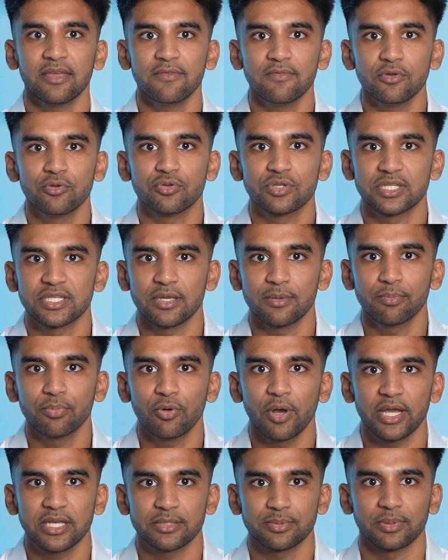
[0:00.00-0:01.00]
give you
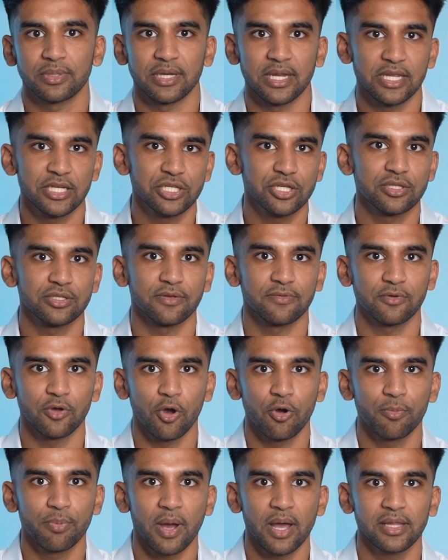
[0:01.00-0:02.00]
simple explanations of
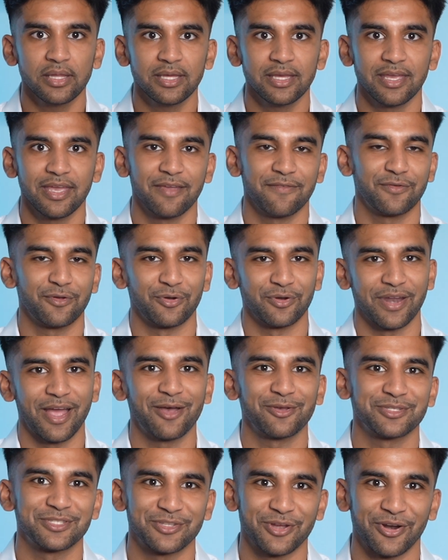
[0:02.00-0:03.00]
Copilot if you're
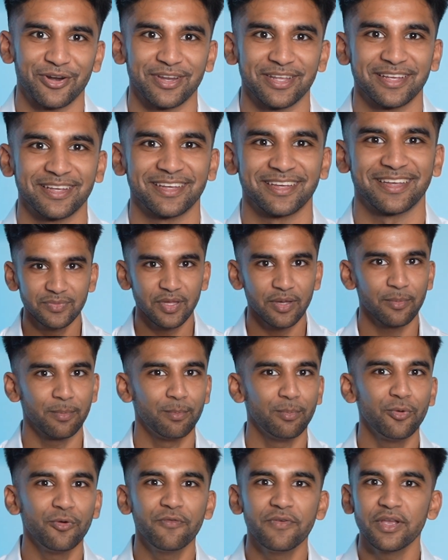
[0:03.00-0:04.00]
now starting.
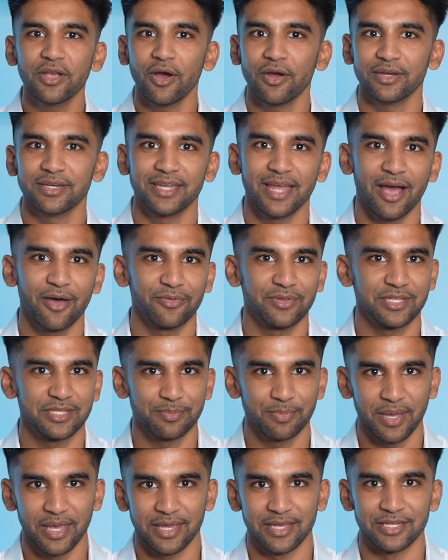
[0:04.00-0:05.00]
Moving on down
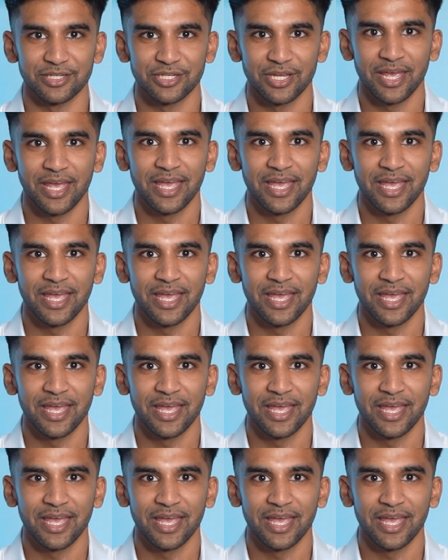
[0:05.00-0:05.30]
this page,